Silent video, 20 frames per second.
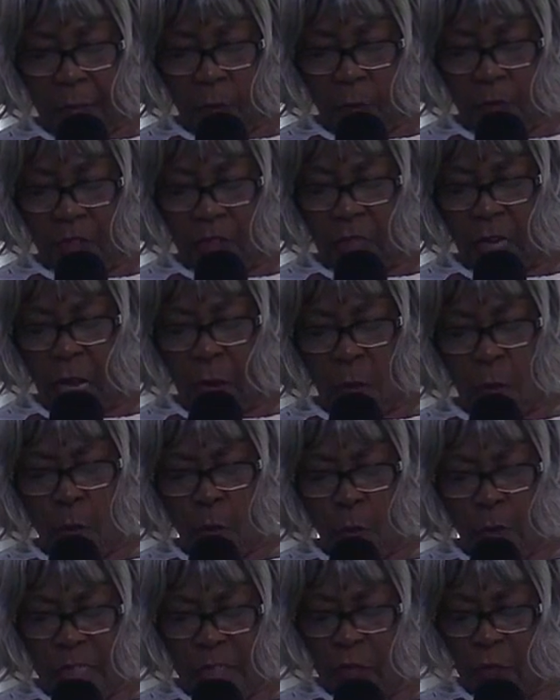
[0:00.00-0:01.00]
which
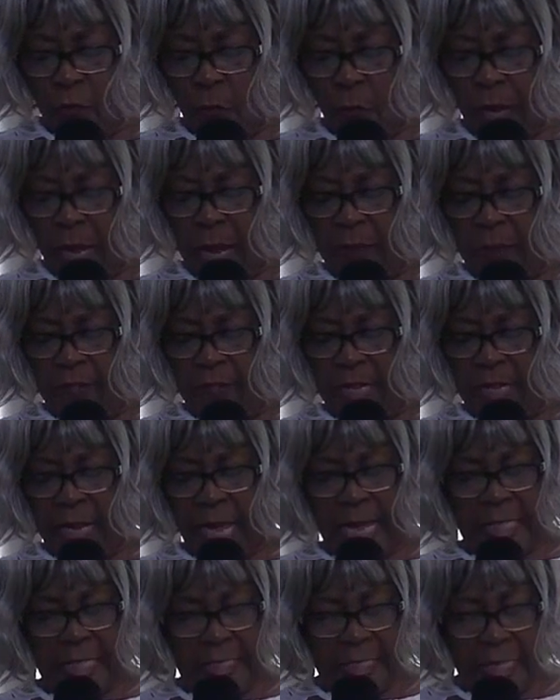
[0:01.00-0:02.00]
witchcraft and
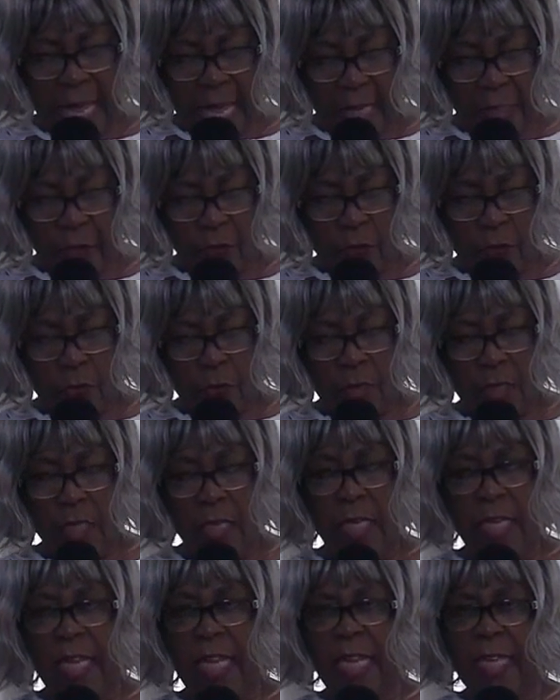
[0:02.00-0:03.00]
idolatry
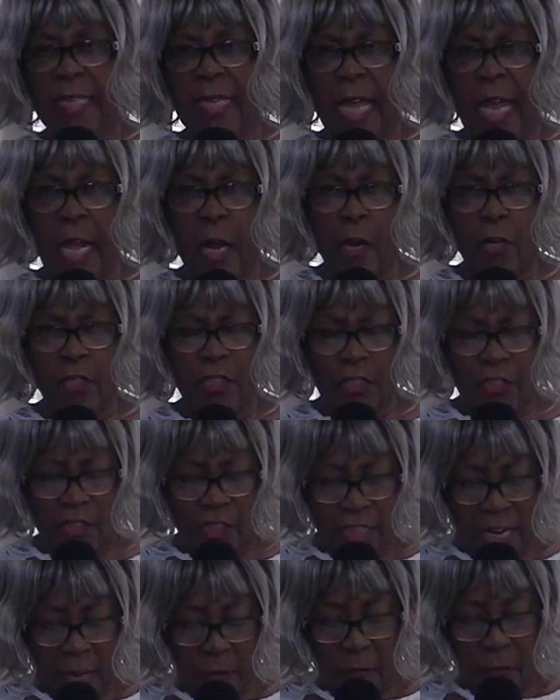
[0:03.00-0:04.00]
in our
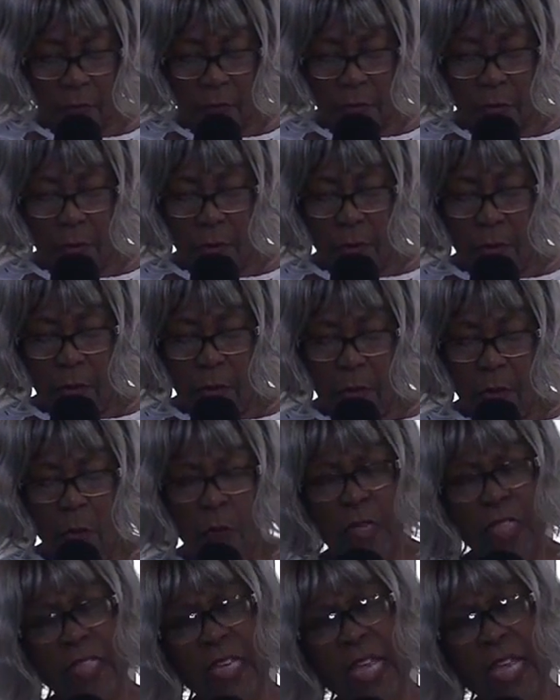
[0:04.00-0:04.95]
shop. We